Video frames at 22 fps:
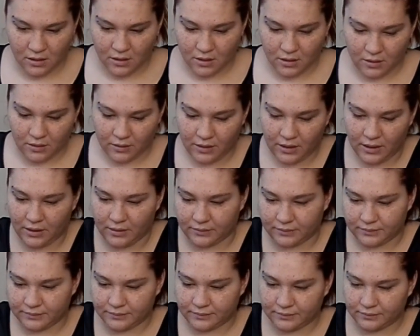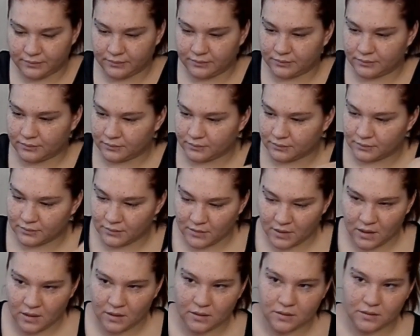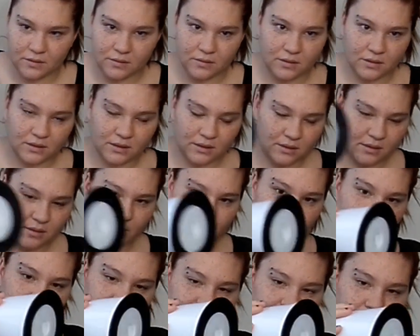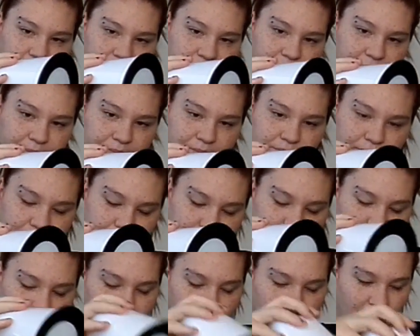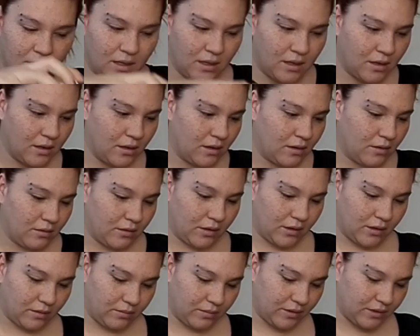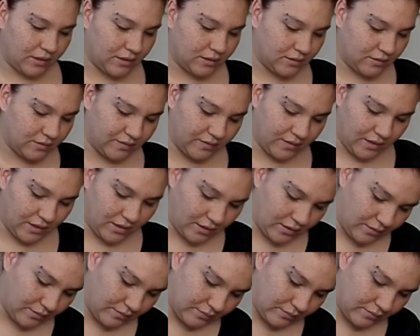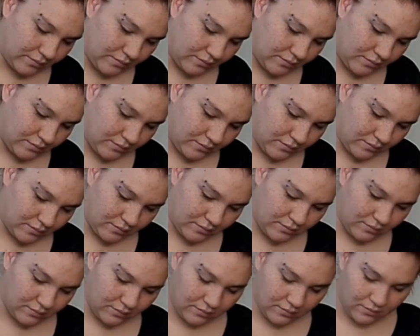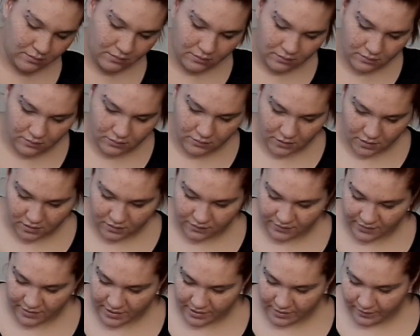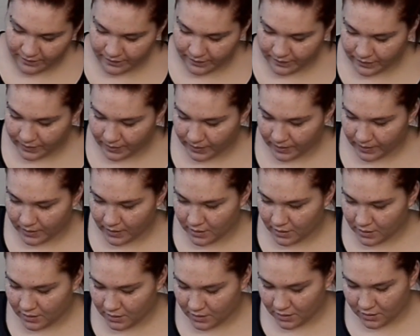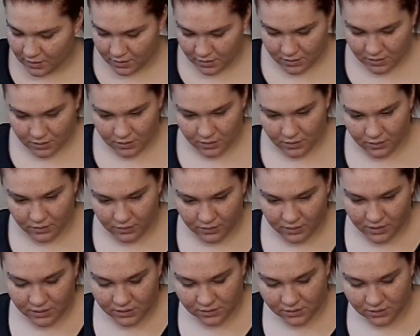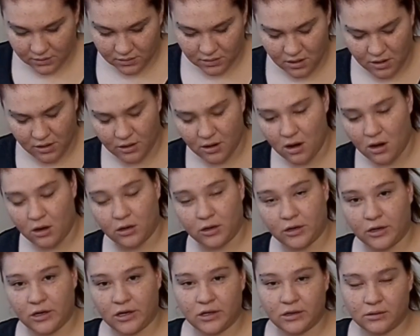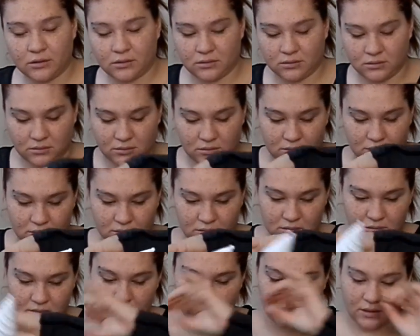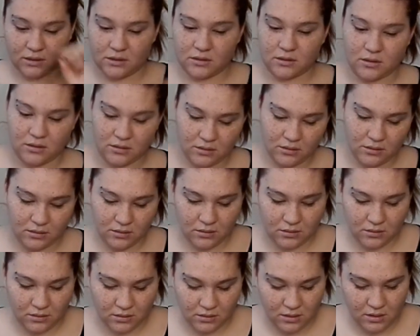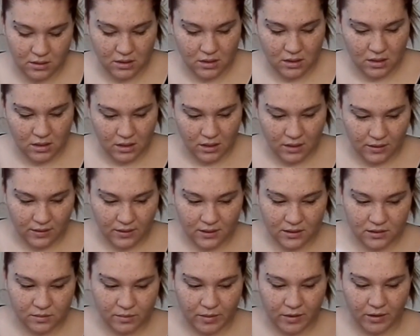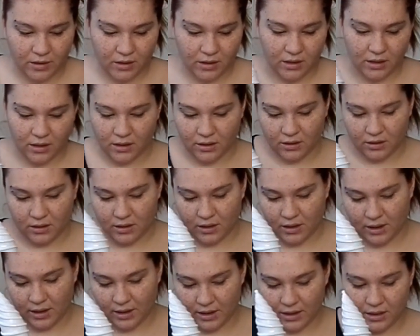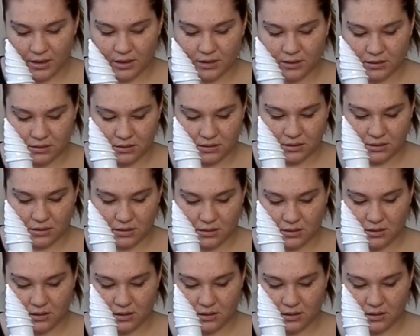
Okay. So this is the base part. We're going to put this over here, just right now. So this is our auger, that's called. This part here has